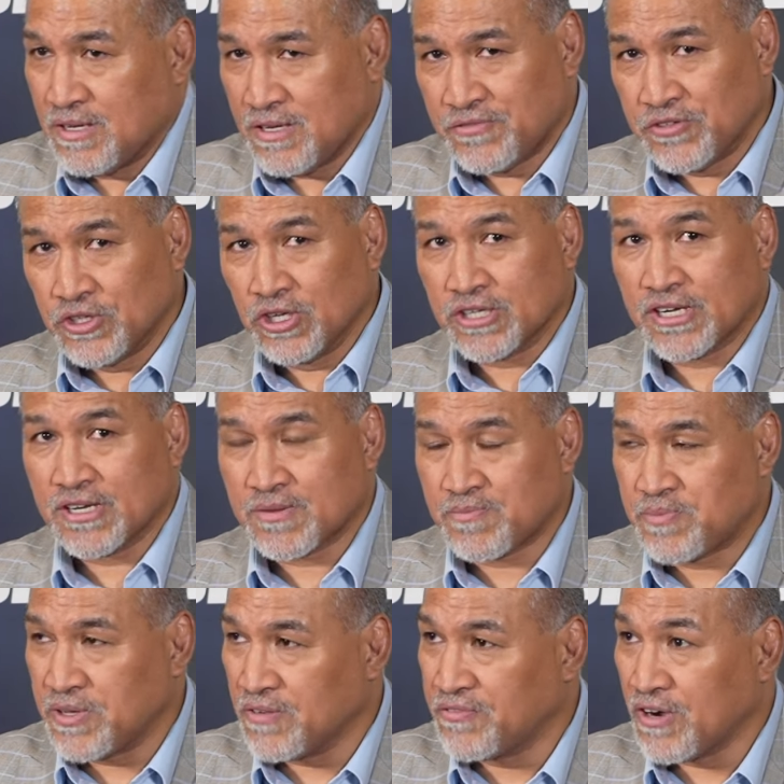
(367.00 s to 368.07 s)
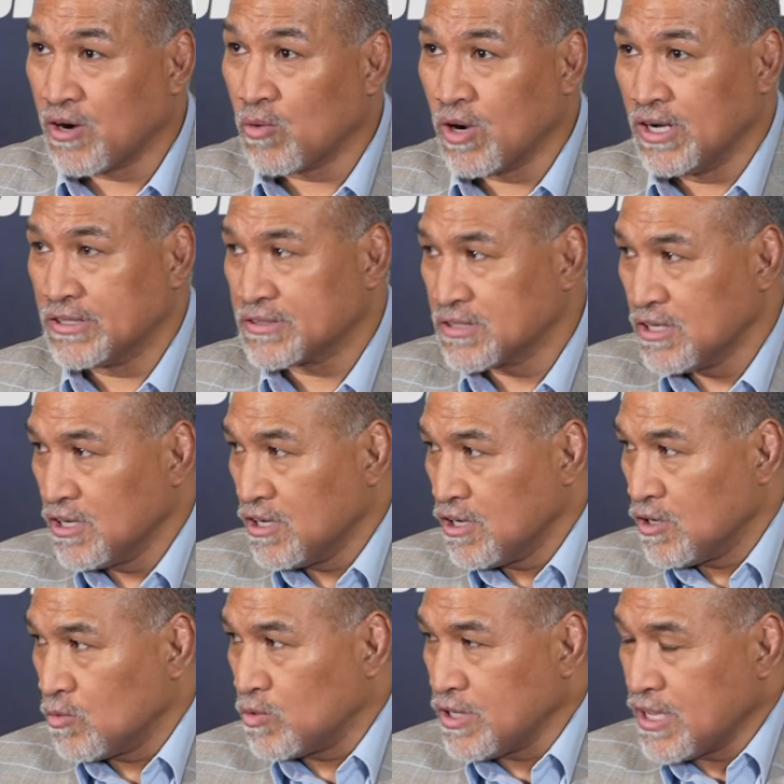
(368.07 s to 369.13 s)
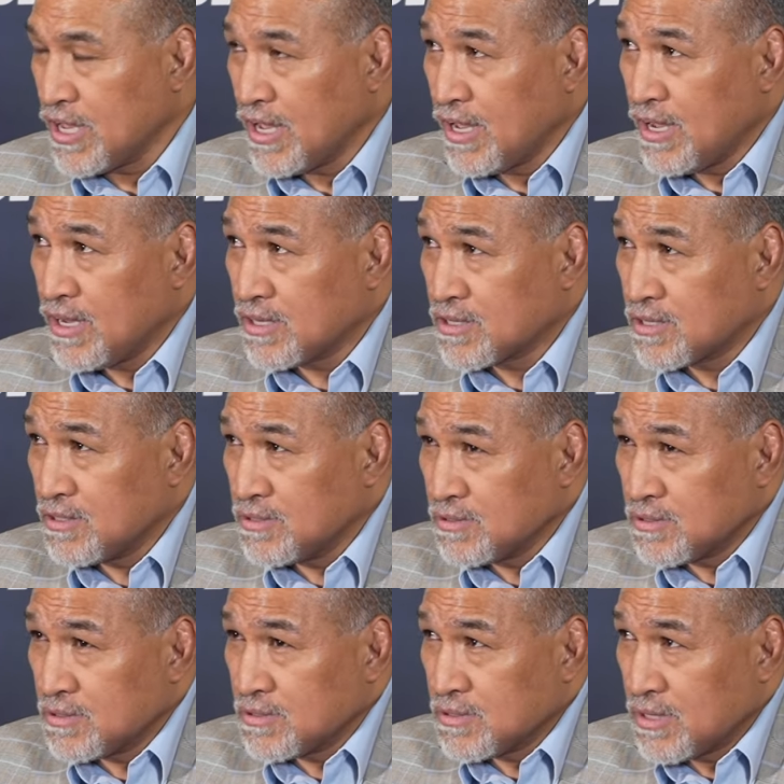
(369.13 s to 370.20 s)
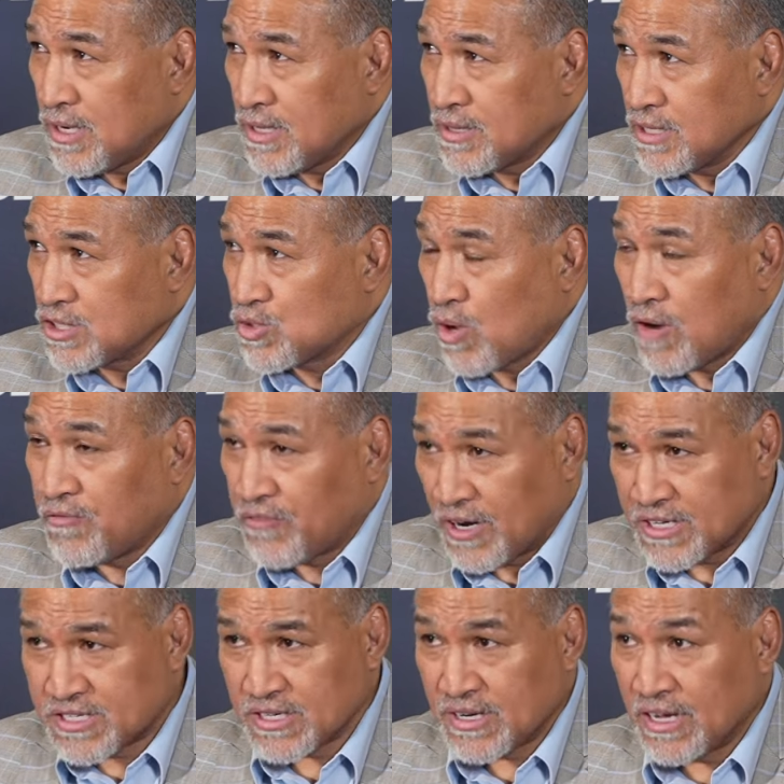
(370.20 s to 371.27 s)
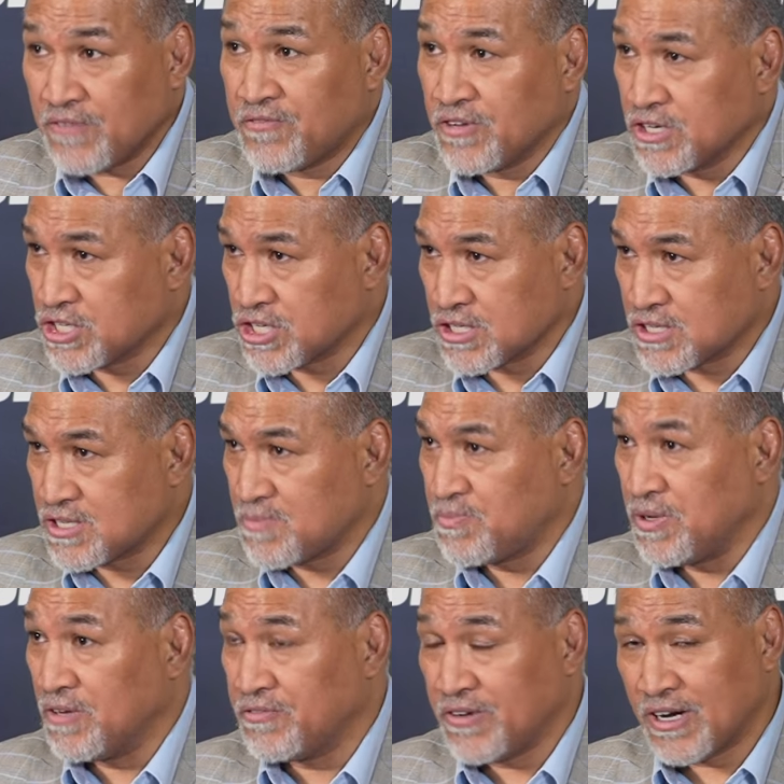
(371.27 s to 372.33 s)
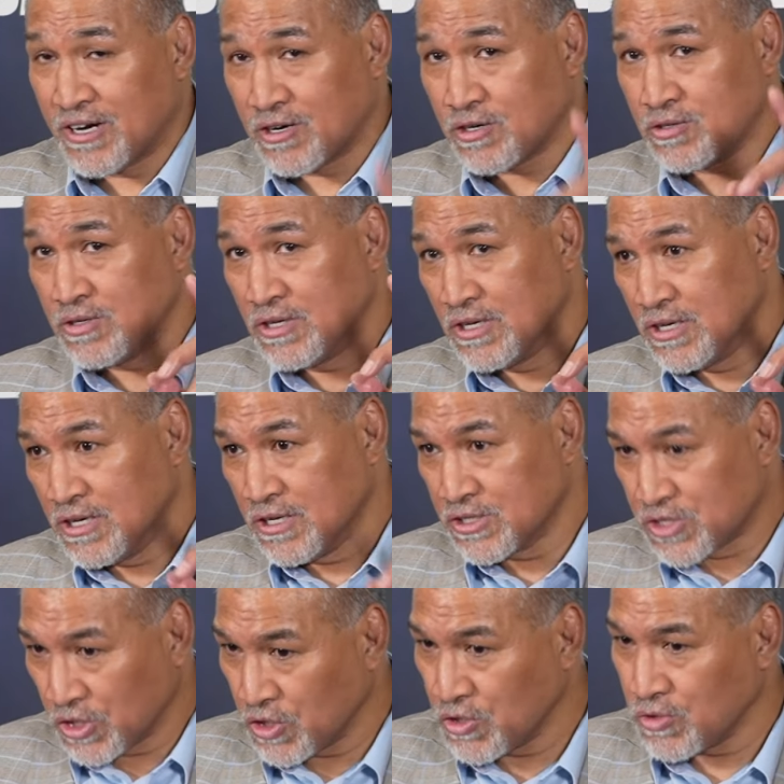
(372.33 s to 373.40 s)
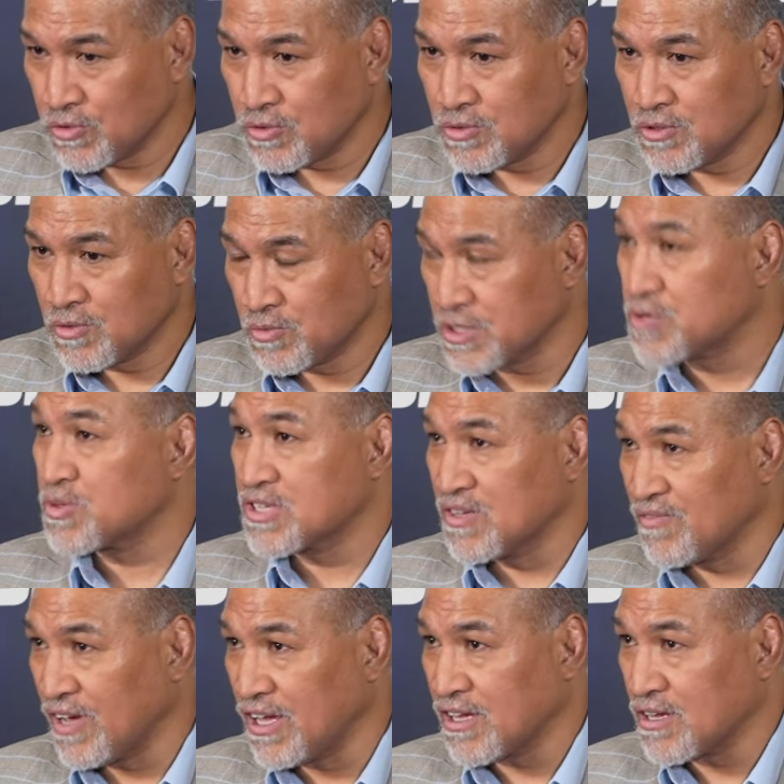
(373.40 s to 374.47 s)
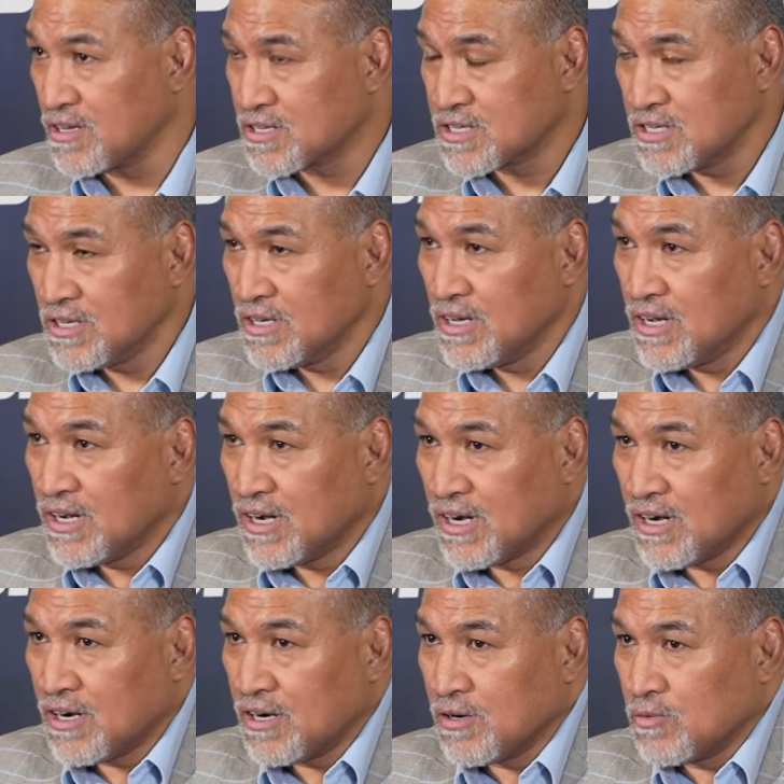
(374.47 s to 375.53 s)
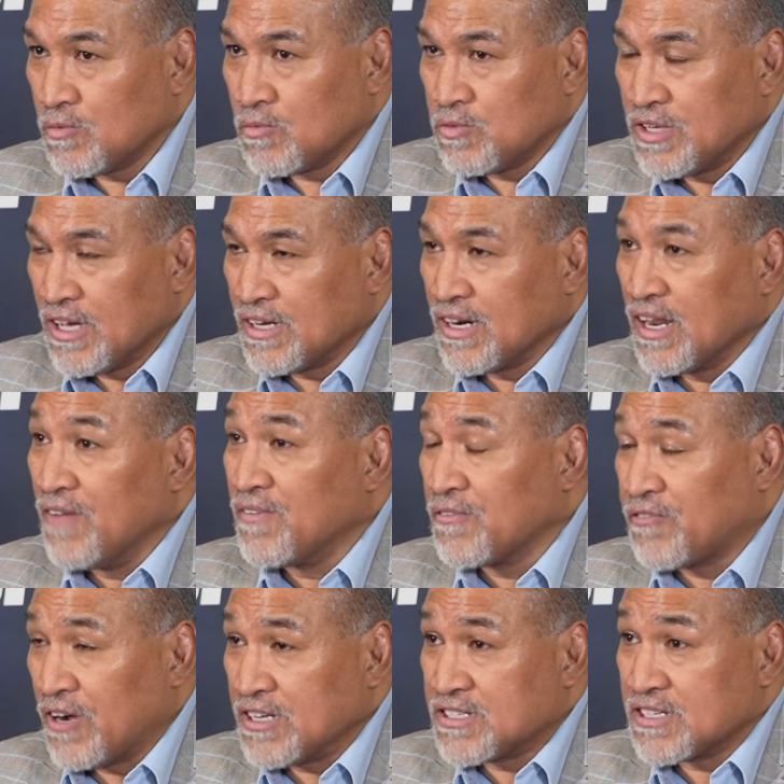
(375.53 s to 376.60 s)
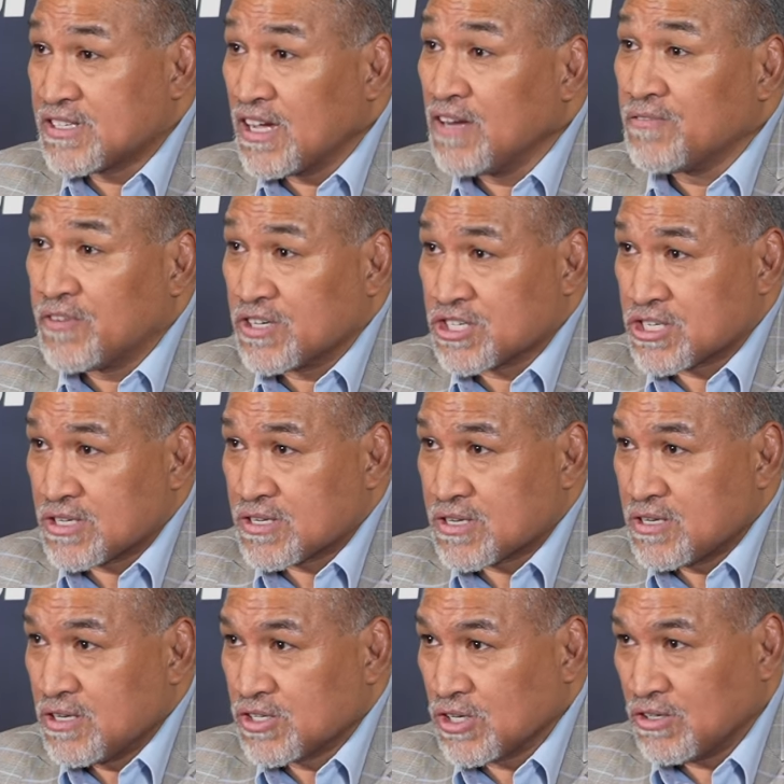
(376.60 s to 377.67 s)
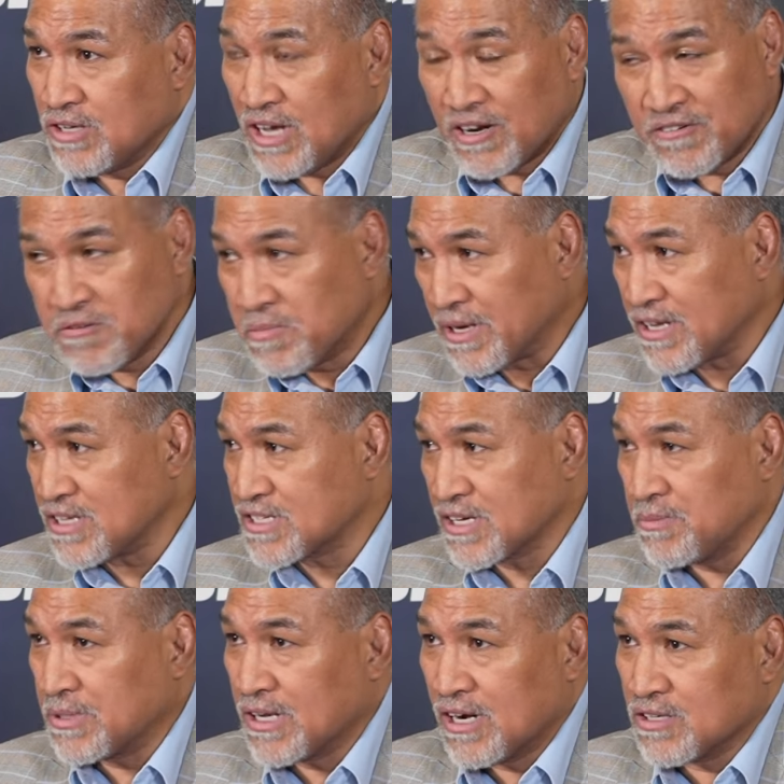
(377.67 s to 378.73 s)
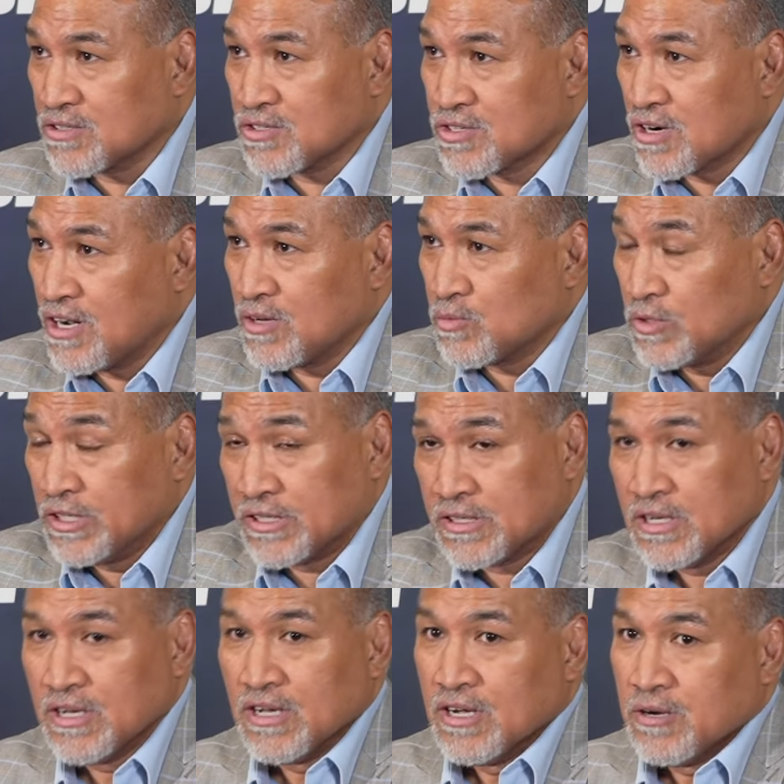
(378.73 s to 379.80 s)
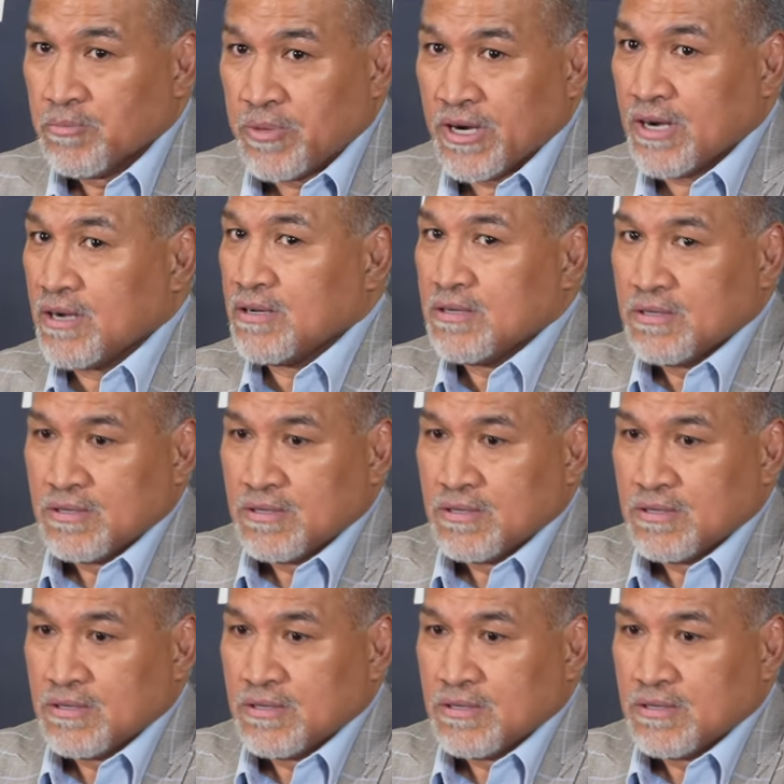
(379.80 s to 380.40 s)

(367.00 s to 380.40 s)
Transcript: if you look at PFL 1, we had I think 12 fights and eight finishes. PFL two, which was in Vegas, uh, we had 11 fights and 10 finishes. So everybody's coming out to try and win. But